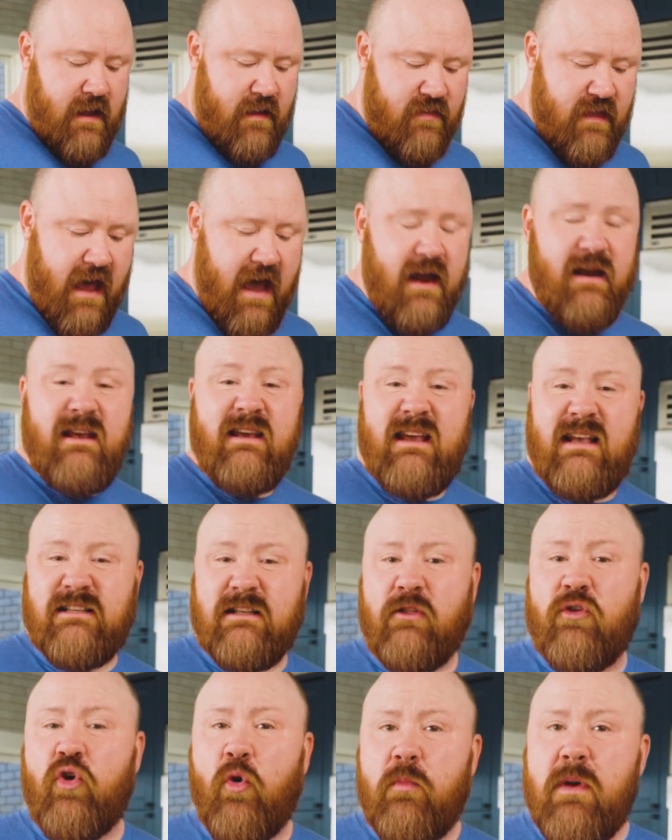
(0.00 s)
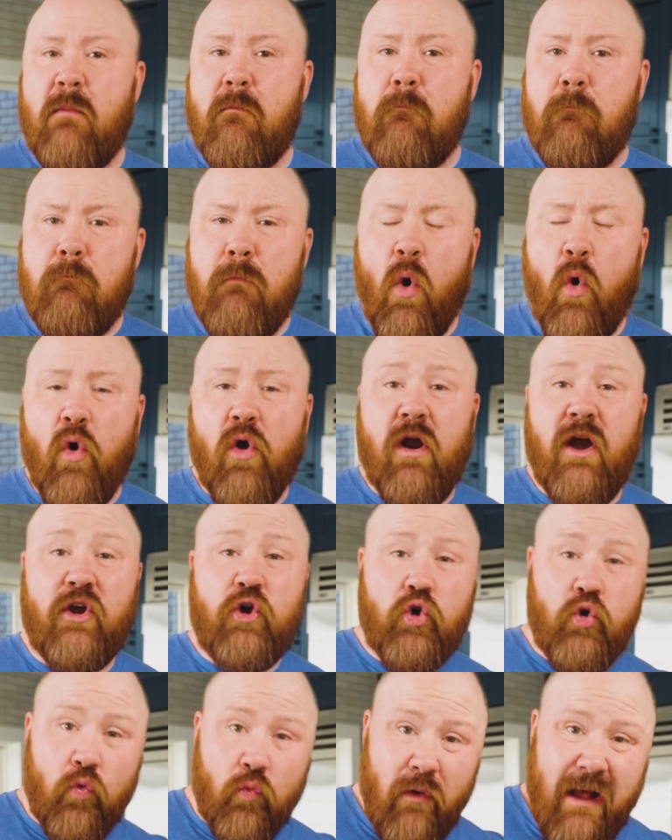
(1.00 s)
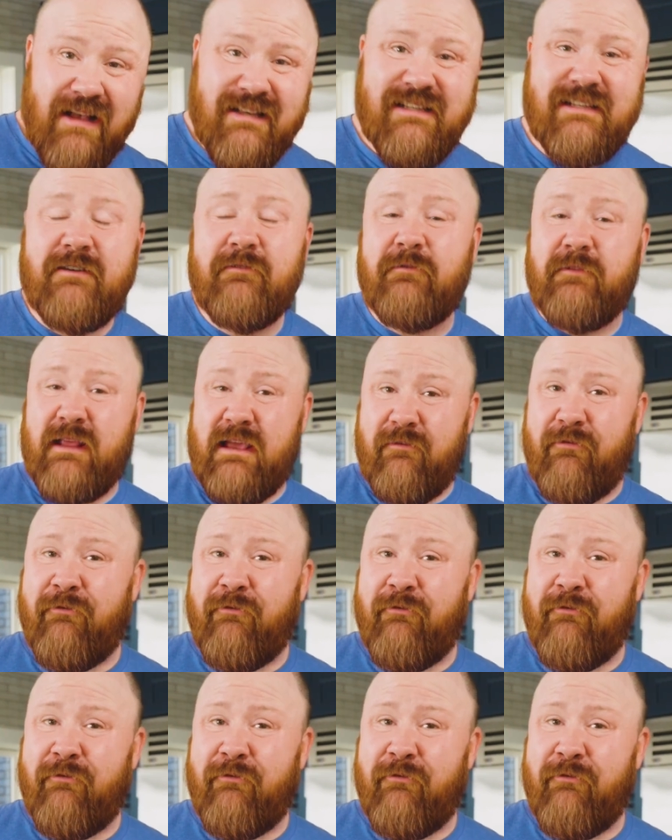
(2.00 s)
that is a little bit more aggressively